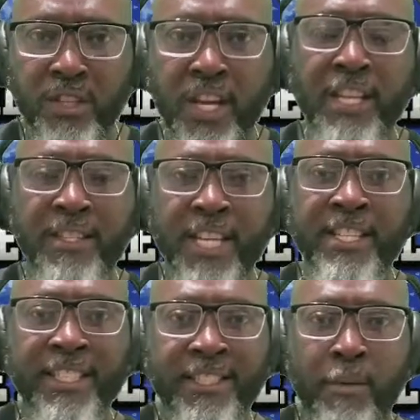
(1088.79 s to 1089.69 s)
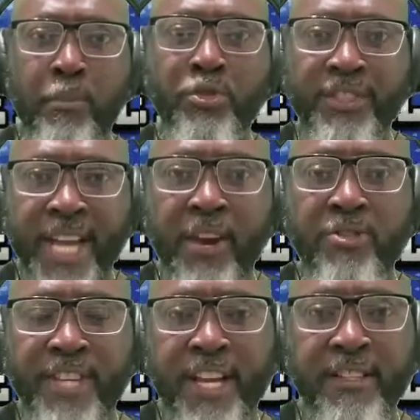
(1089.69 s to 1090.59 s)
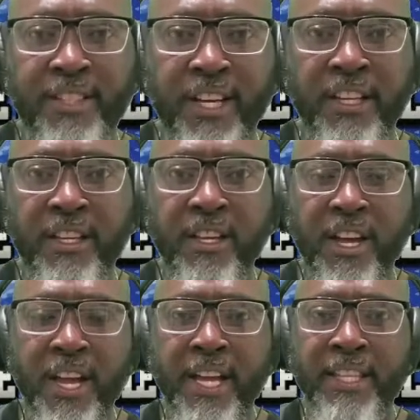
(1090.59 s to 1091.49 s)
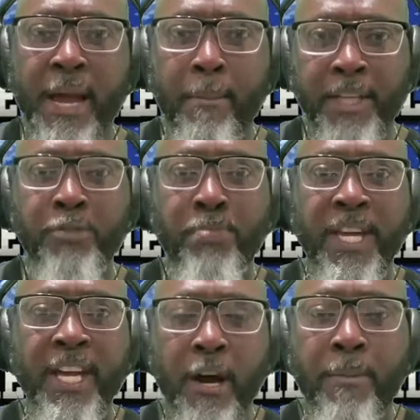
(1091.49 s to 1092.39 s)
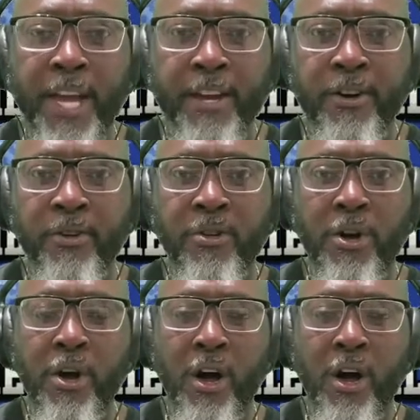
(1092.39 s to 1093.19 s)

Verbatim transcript: These, these are simple standards at Kentucky that must be upheld.